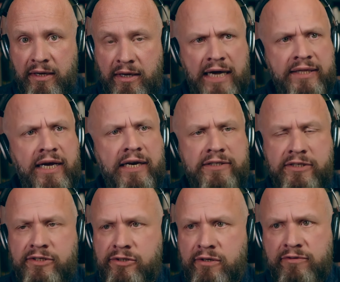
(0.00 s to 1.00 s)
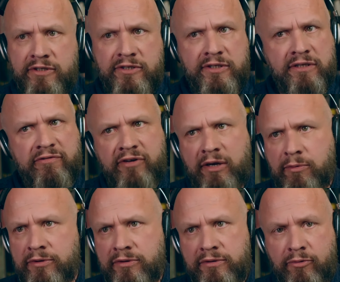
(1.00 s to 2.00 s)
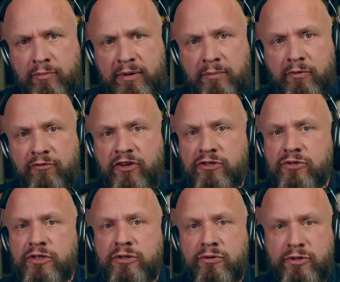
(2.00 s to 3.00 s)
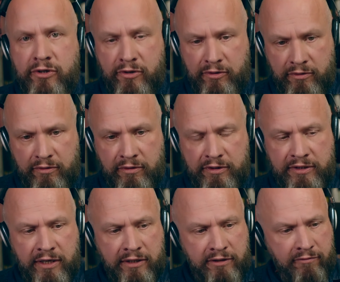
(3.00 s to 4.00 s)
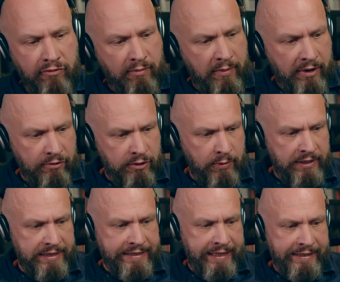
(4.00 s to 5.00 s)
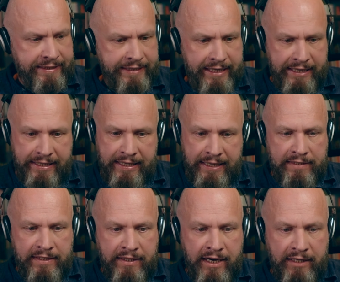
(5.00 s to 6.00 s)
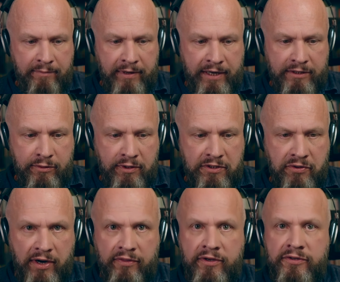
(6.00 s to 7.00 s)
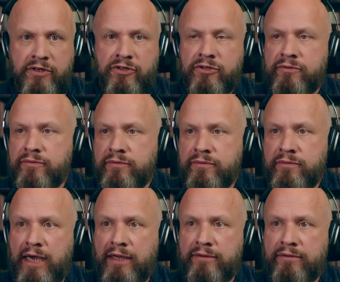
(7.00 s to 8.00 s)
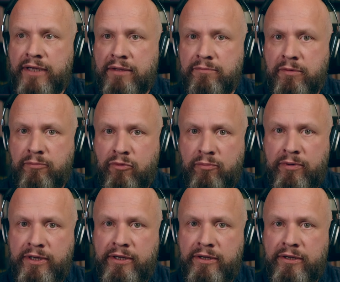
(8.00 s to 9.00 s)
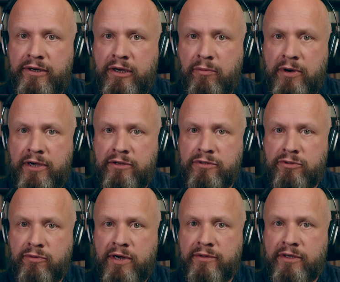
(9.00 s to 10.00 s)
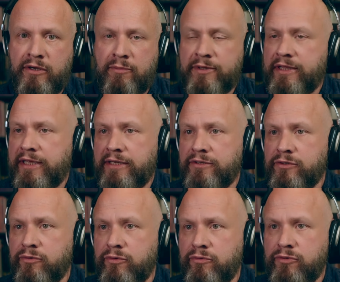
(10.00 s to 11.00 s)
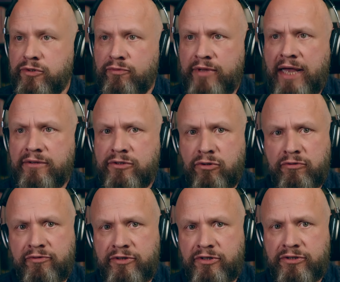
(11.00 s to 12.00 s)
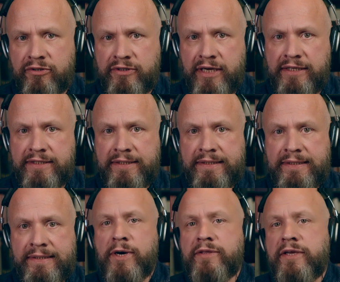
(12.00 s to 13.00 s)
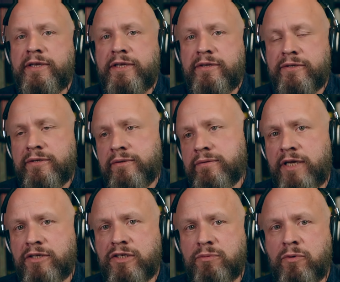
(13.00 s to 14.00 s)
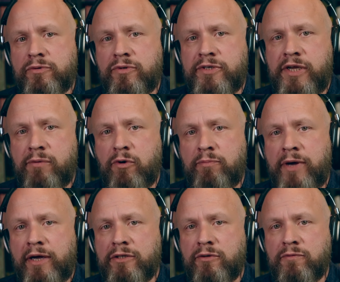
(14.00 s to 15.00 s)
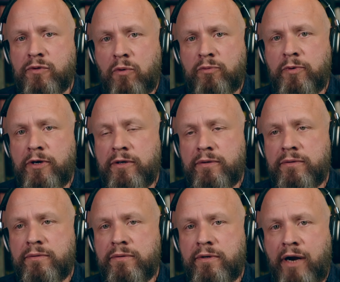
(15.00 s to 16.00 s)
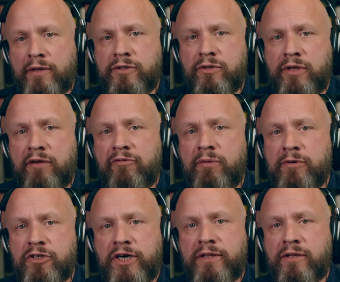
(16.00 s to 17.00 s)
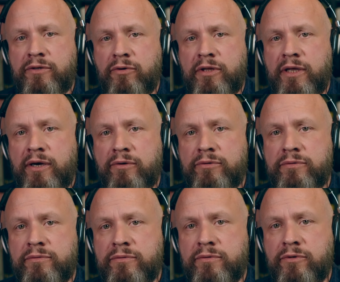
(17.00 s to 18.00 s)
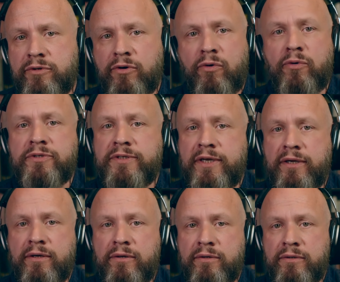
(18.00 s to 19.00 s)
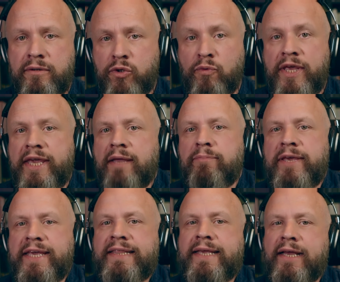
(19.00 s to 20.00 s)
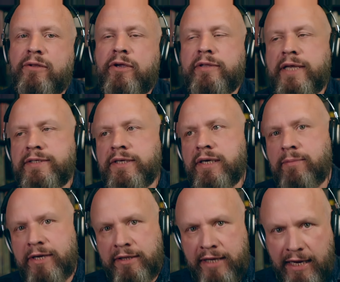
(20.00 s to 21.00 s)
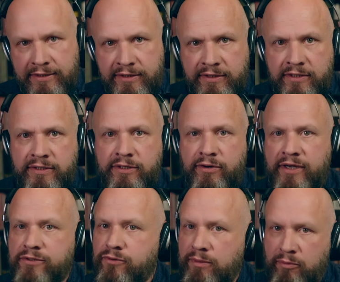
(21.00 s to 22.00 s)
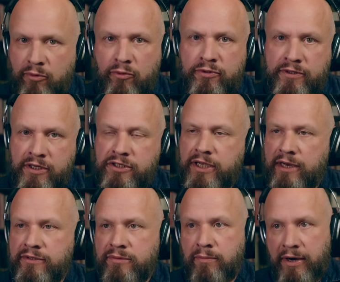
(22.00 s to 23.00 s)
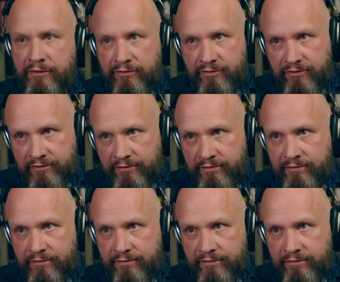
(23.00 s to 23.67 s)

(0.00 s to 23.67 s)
Analysis services is a frequent problem. Visual Studio, starting from about 2019, is a nightmare to extract the edition, and that will probably require you to run a command line tool, so that's sort of additional data. Why they need it? They just want to see what Microsoft software runs on every machine in your cloud, on your hosting, so they can begin calculating how many licenses you had to report in each calendar month.